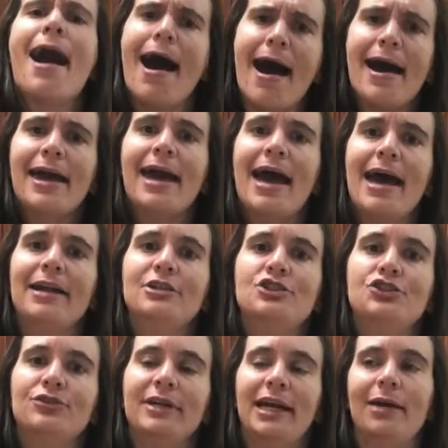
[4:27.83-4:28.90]
I had a
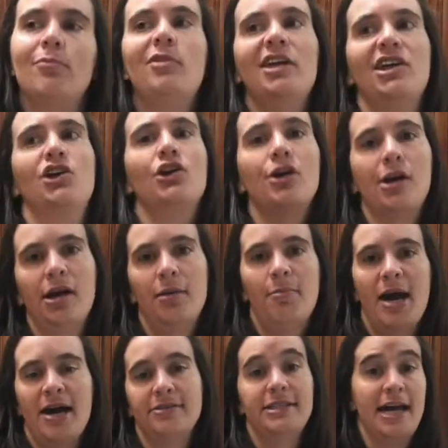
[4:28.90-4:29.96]
dream that you're going to
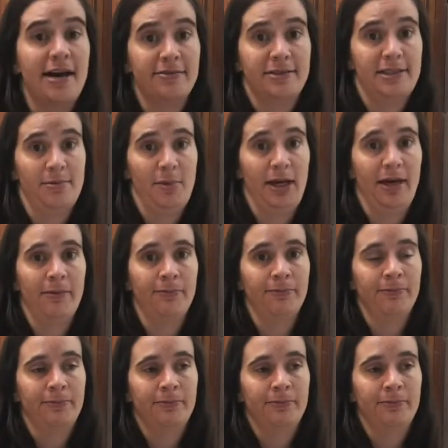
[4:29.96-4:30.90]
bow down to me?